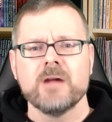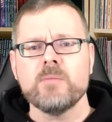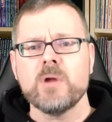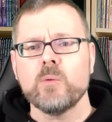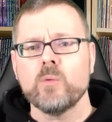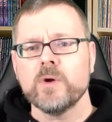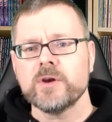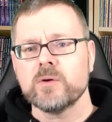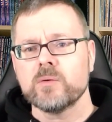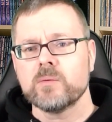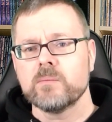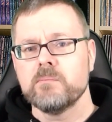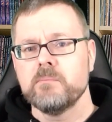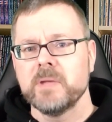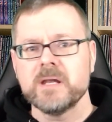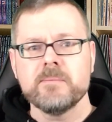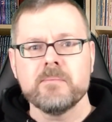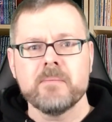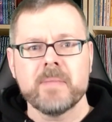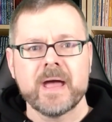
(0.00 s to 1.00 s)
And I'm not one to
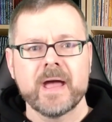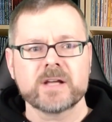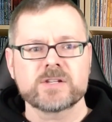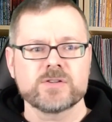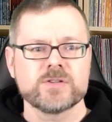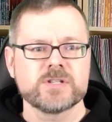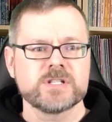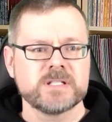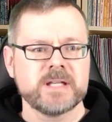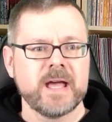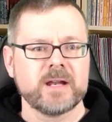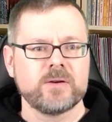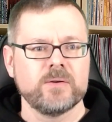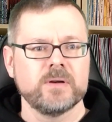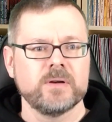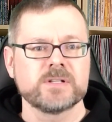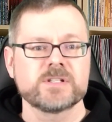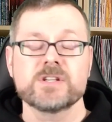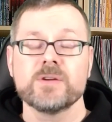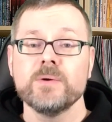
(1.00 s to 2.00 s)
min-max or stat
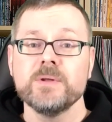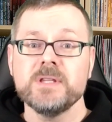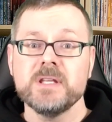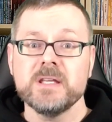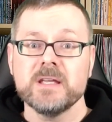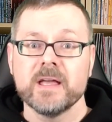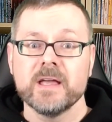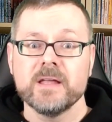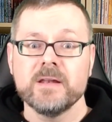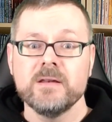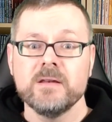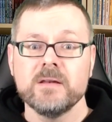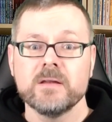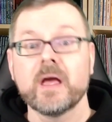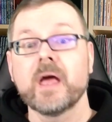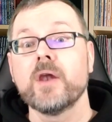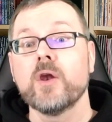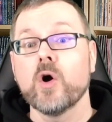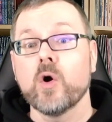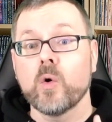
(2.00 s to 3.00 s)
crunch, so in the
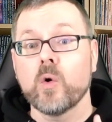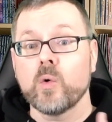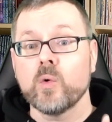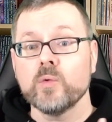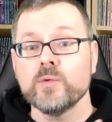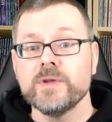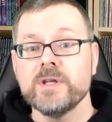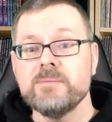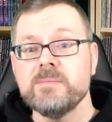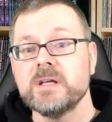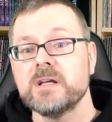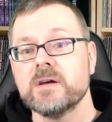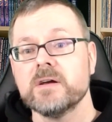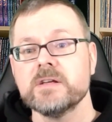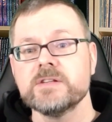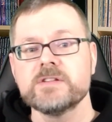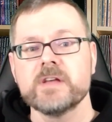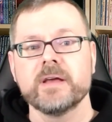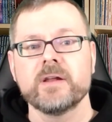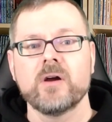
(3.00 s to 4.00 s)
end, and only
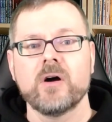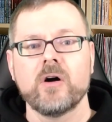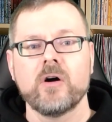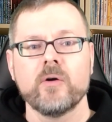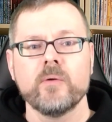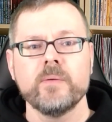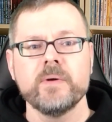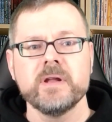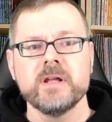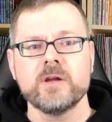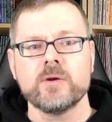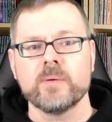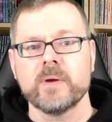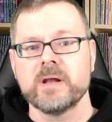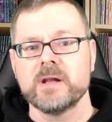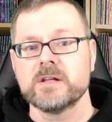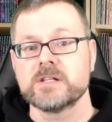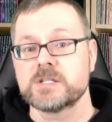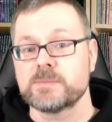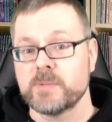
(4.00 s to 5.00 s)
because I had already
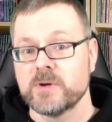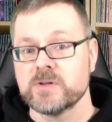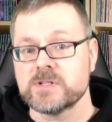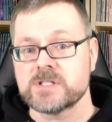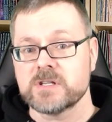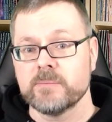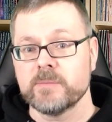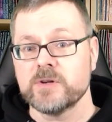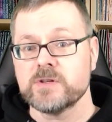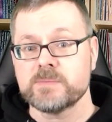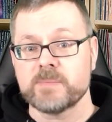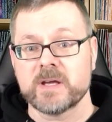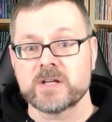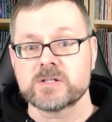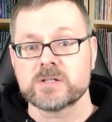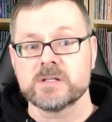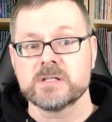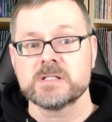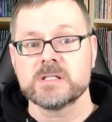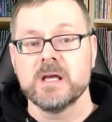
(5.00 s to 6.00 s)
created a Spirit Summoner
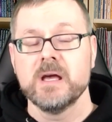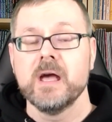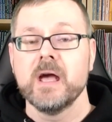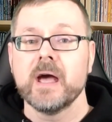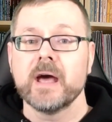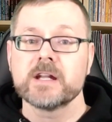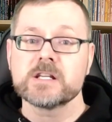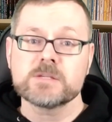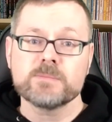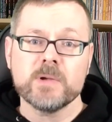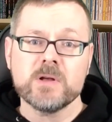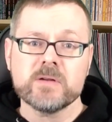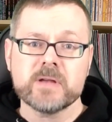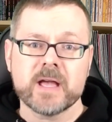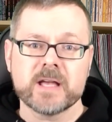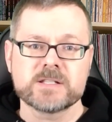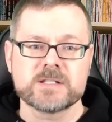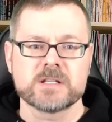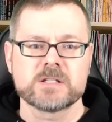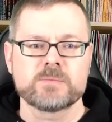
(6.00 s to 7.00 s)
Specialist and a
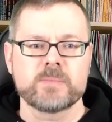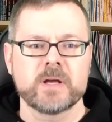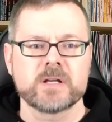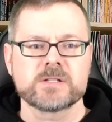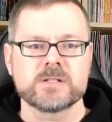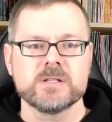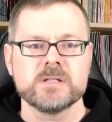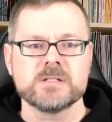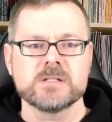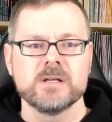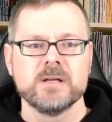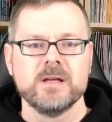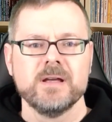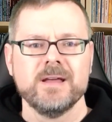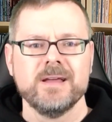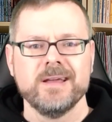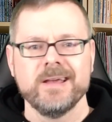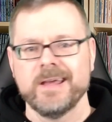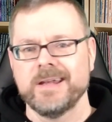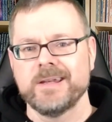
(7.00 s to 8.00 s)
Spellcasting Specialist,
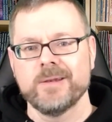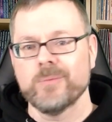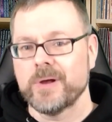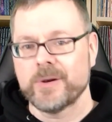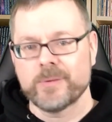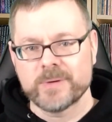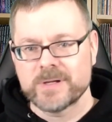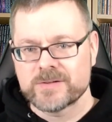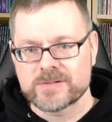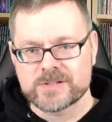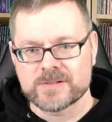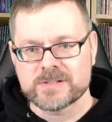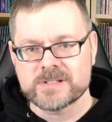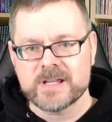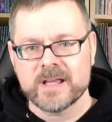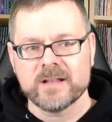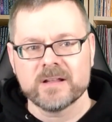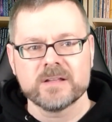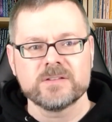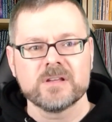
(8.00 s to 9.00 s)
and didn't want to reuse those
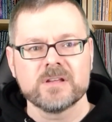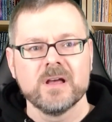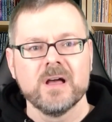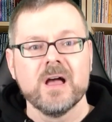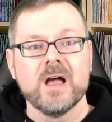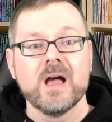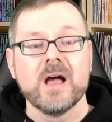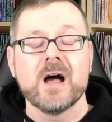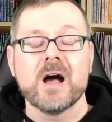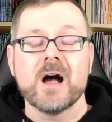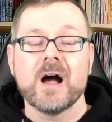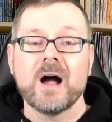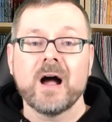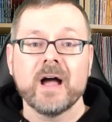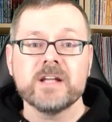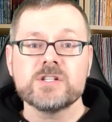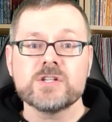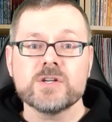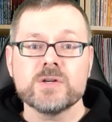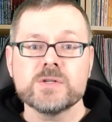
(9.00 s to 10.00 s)
talents,
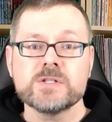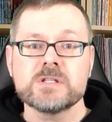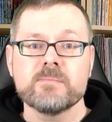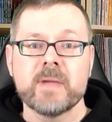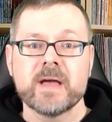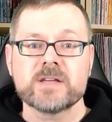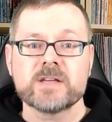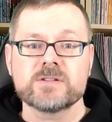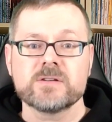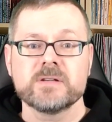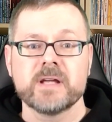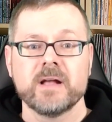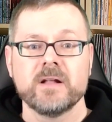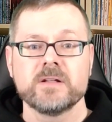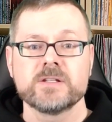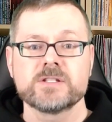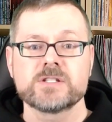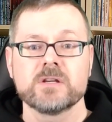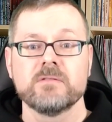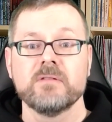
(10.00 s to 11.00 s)
I chose the master
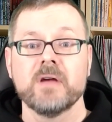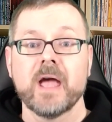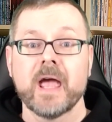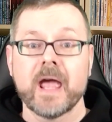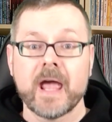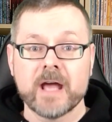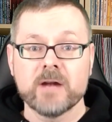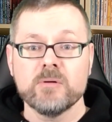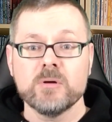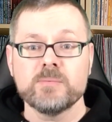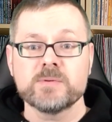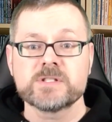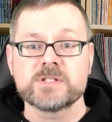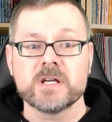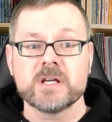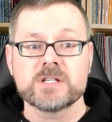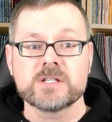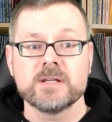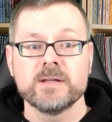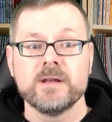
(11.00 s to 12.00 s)
talents of Animal
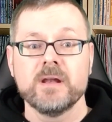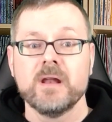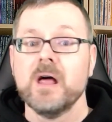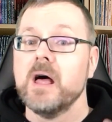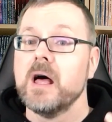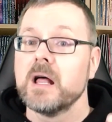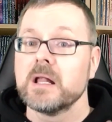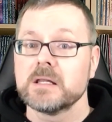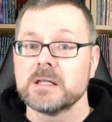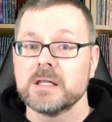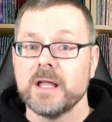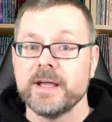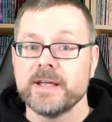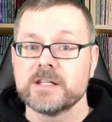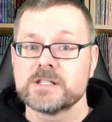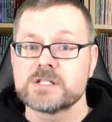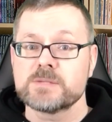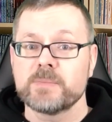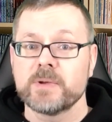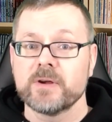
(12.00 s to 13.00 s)
Possession,
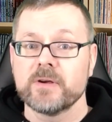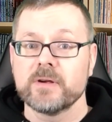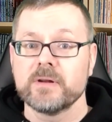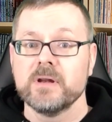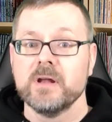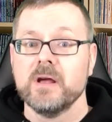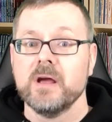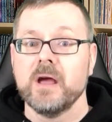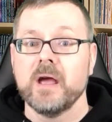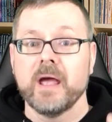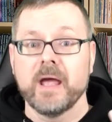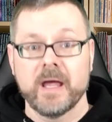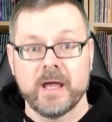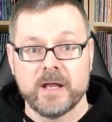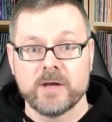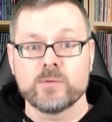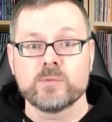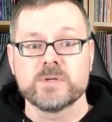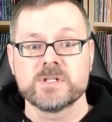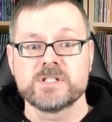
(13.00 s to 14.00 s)
Lion Spirit,
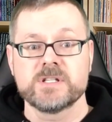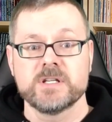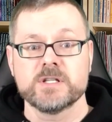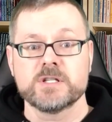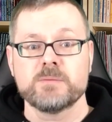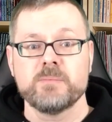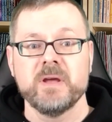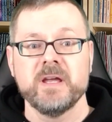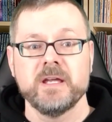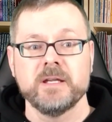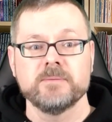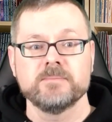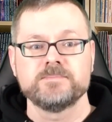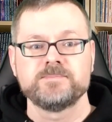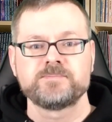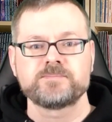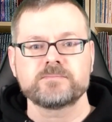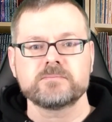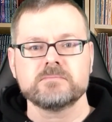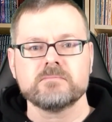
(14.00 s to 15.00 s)
and Resist Pain.